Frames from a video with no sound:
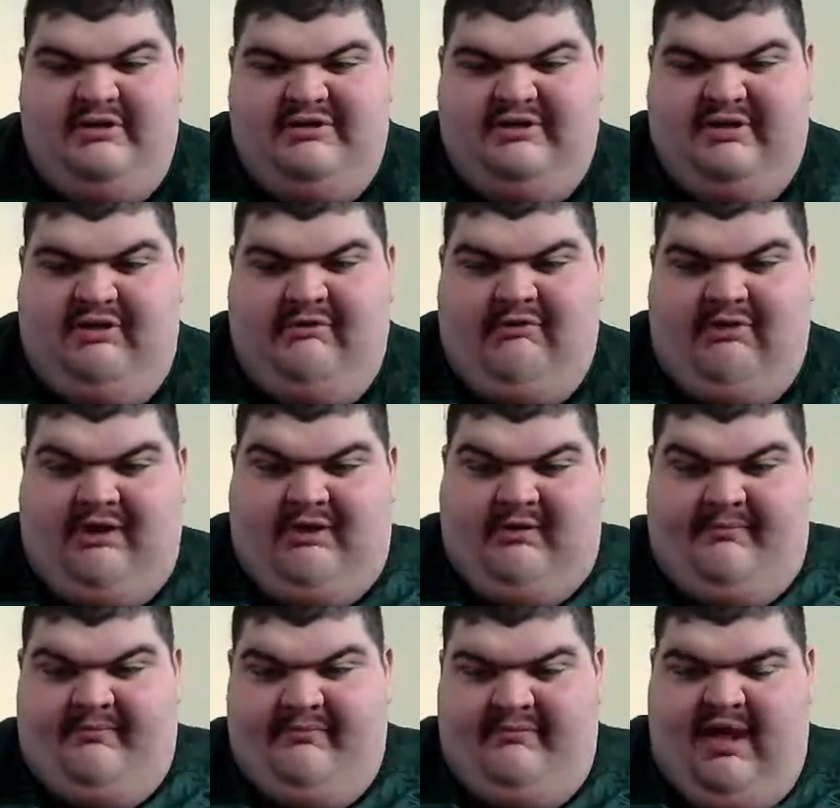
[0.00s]

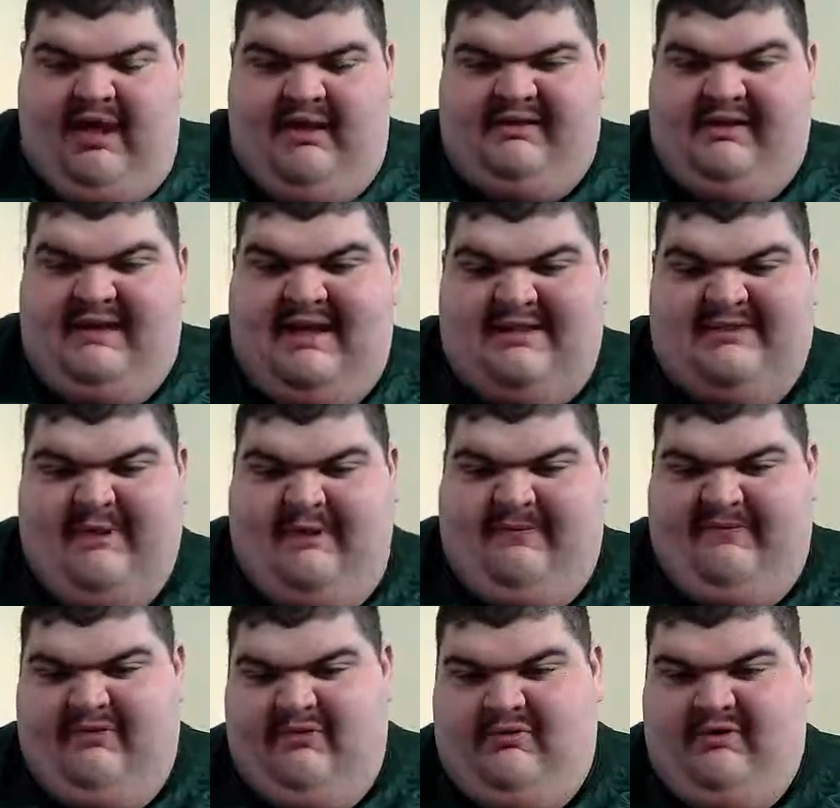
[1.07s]
So maybe at the next
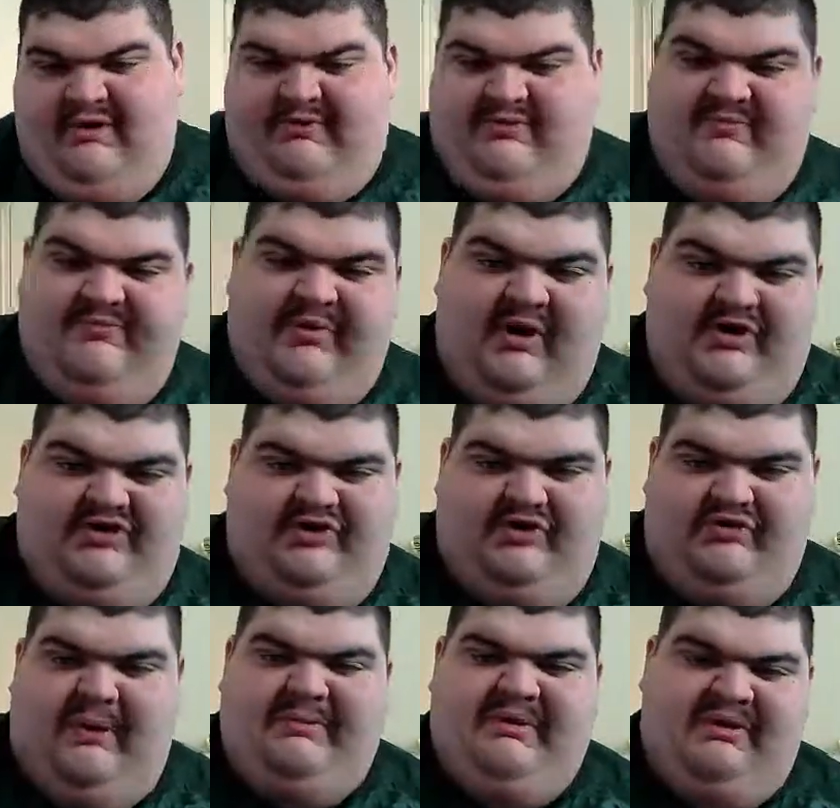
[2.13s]
pay-per-view, Punk should
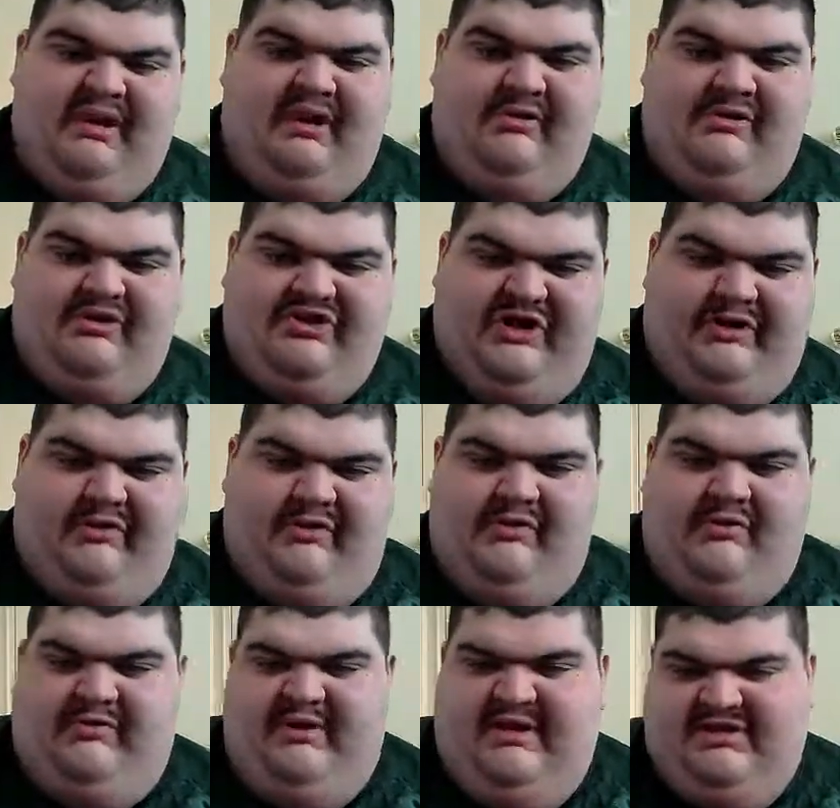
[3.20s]
drop the title to
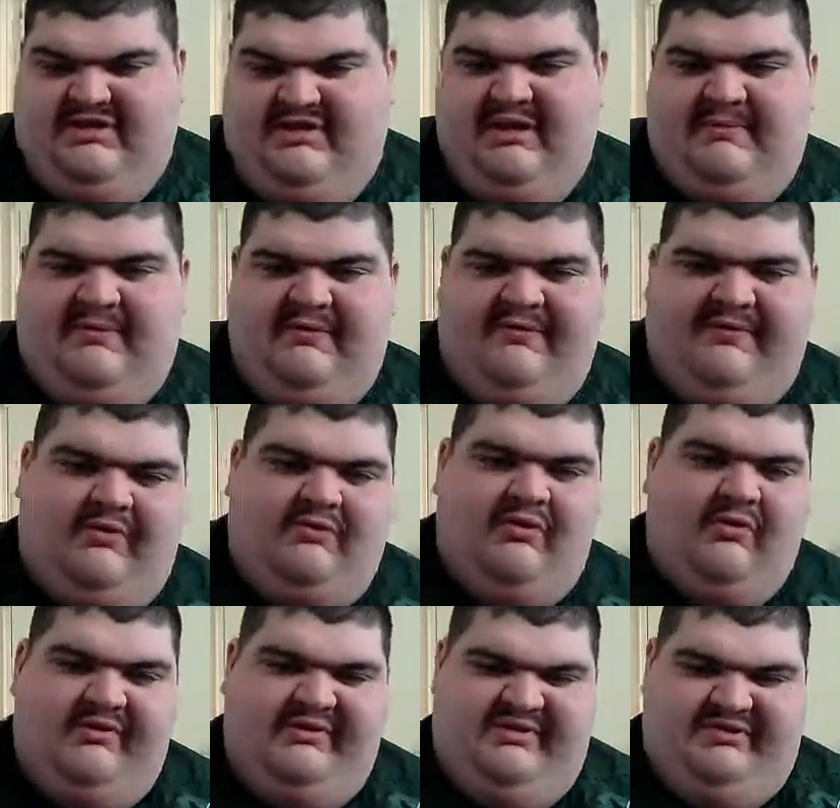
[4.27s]
Jericho, and they should keep their feud
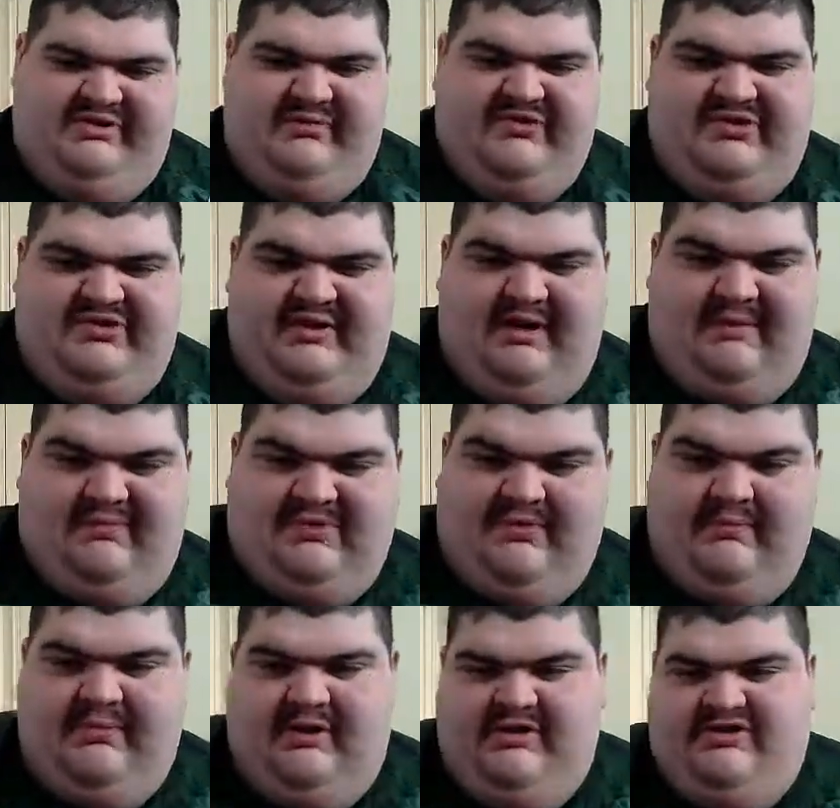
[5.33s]
going until SummerSlam. So
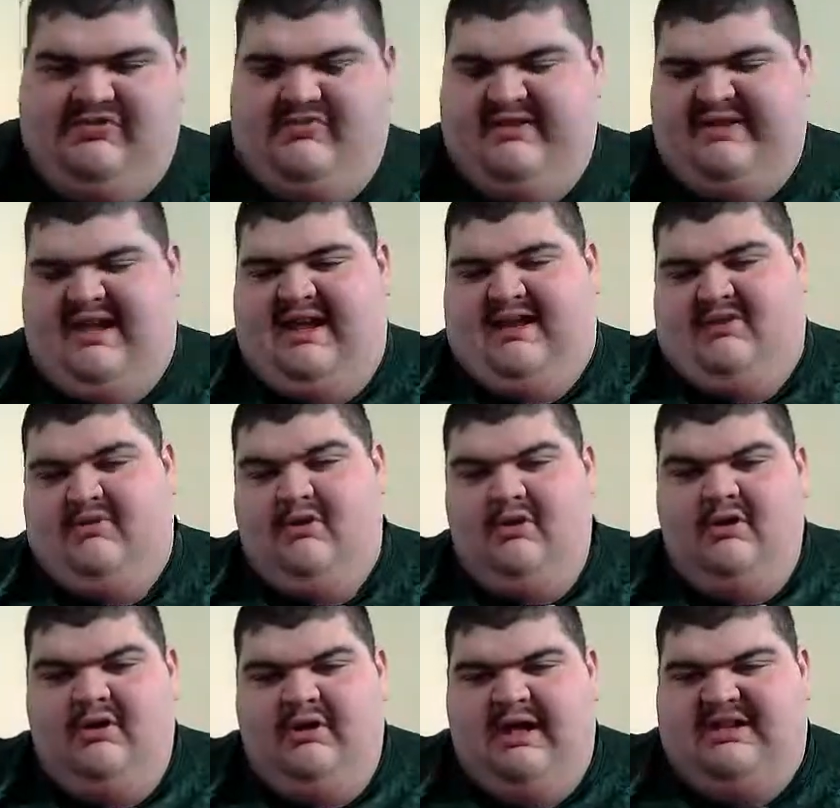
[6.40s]
Punk should retain
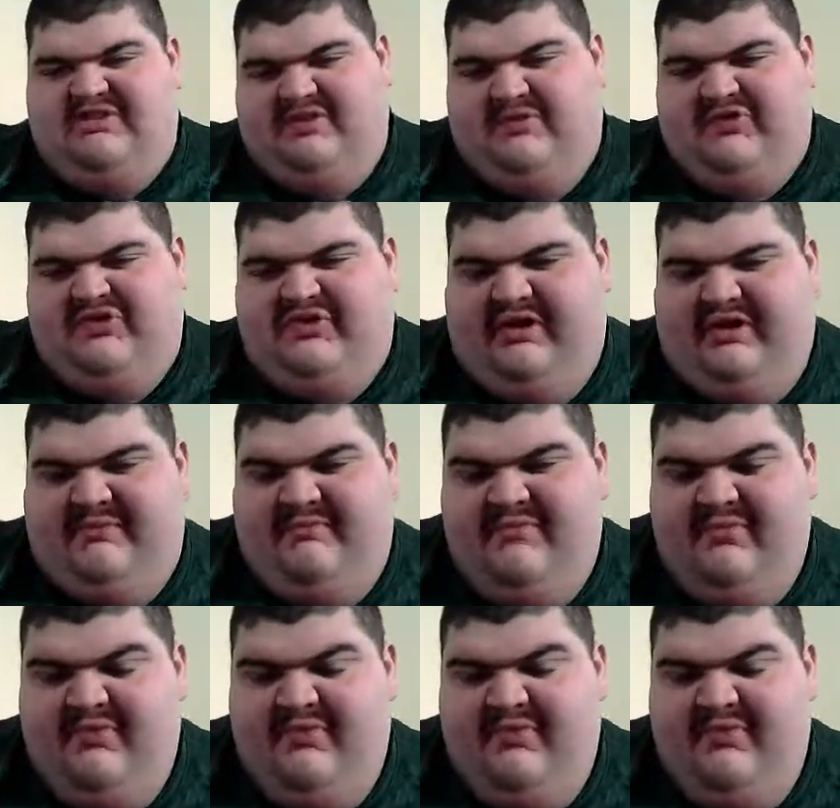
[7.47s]
at SummerSlam.